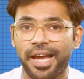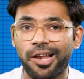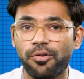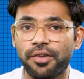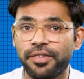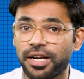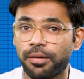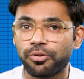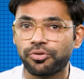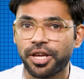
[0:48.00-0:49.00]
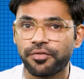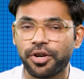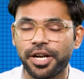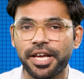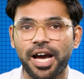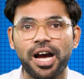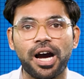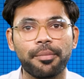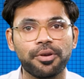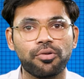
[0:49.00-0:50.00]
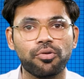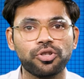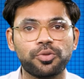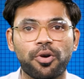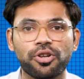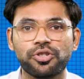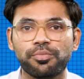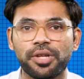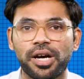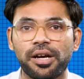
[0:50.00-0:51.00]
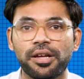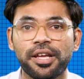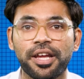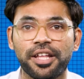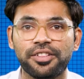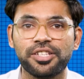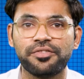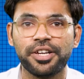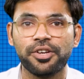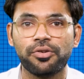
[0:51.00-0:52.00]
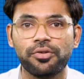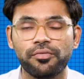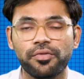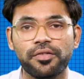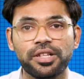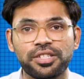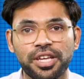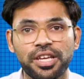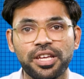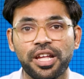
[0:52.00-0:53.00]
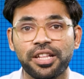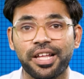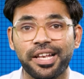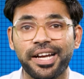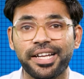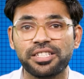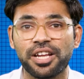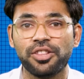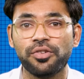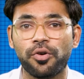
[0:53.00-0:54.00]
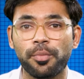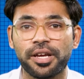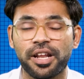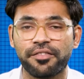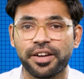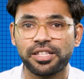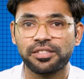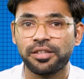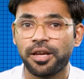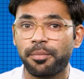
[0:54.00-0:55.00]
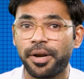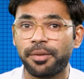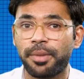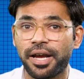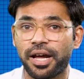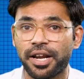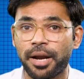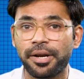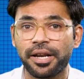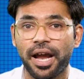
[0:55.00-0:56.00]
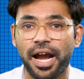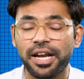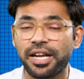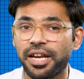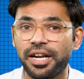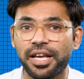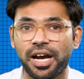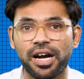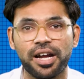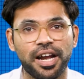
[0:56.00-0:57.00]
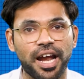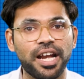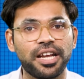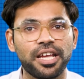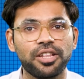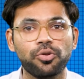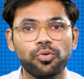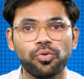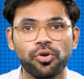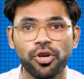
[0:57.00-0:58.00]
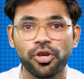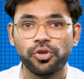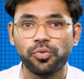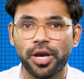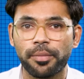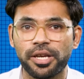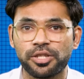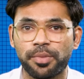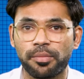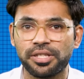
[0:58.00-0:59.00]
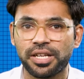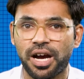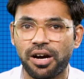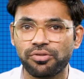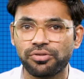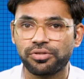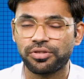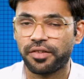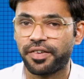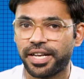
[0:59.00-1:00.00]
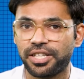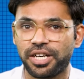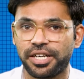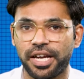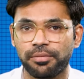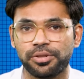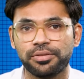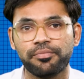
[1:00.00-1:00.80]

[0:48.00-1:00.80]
Hello and welcome to Think for India. I'm your host Paurush Gupta. In this video, we will see the latest Hinduphobic reference made by a rabid anti-India, anti-Hindu, UK-based publishing house, the Financial Times.